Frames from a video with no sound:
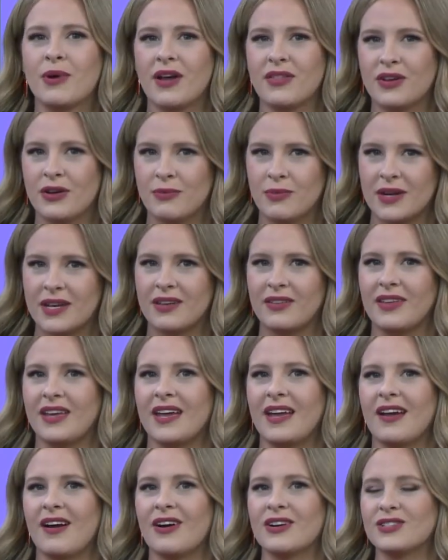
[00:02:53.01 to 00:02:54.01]
brother
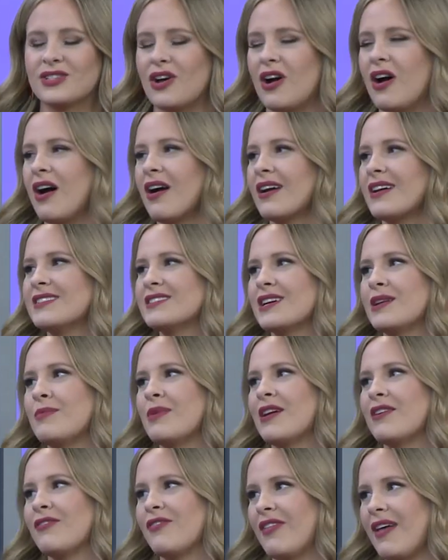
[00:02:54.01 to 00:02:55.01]
Wrigley, our dog, is gonna
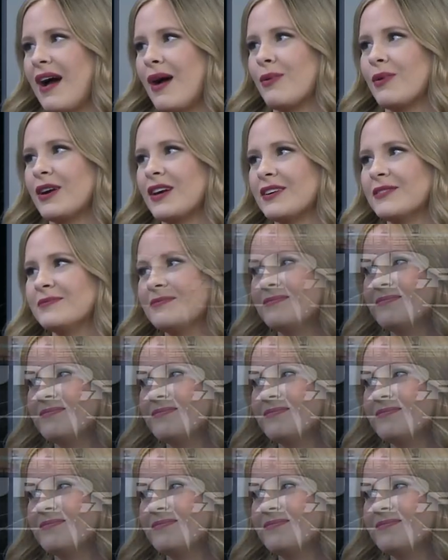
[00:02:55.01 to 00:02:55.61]
be a flower.